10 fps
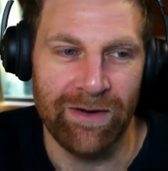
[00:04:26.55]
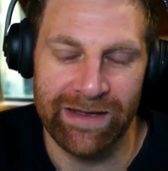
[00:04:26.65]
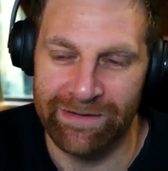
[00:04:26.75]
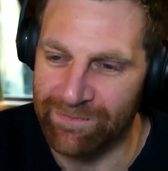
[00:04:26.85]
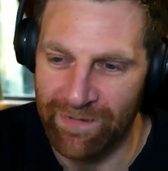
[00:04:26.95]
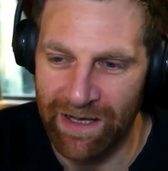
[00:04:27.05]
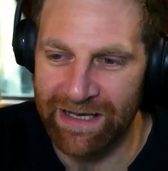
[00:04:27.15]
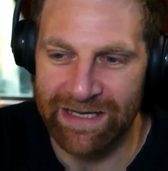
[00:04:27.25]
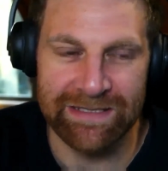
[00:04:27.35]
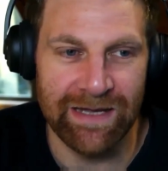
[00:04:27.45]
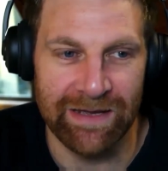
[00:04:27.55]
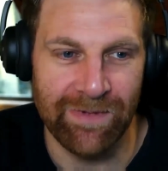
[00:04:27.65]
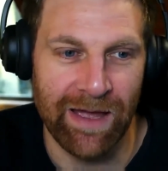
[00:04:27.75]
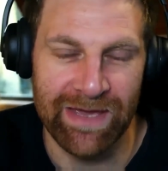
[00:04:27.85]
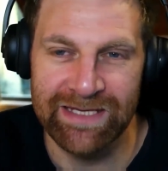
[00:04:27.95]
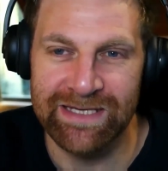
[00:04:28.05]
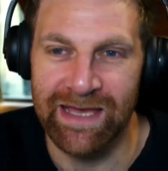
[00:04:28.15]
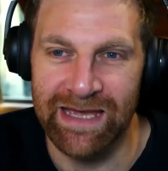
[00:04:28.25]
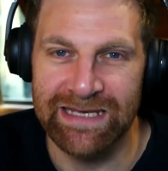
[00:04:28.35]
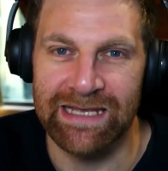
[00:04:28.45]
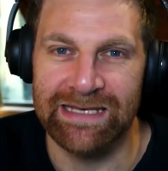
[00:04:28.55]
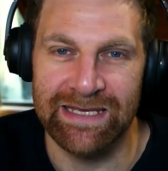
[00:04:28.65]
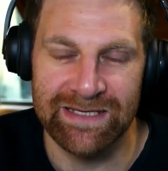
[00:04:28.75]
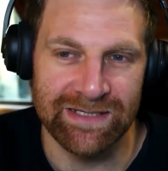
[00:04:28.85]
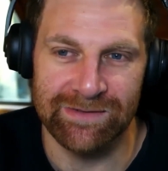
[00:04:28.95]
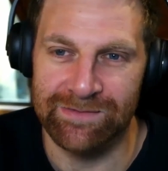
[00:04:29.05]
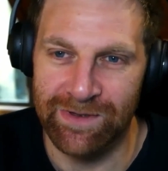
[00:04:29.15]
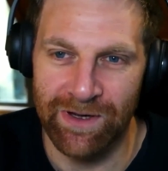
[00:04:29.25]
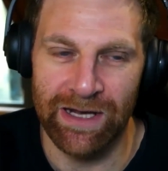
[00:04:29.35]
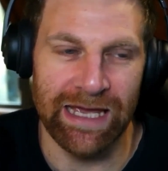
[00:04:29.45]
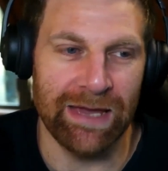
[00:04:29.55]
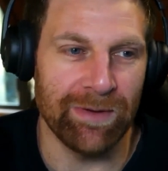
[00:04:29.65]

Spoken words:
I guess I mentioned the S8 tension earlier,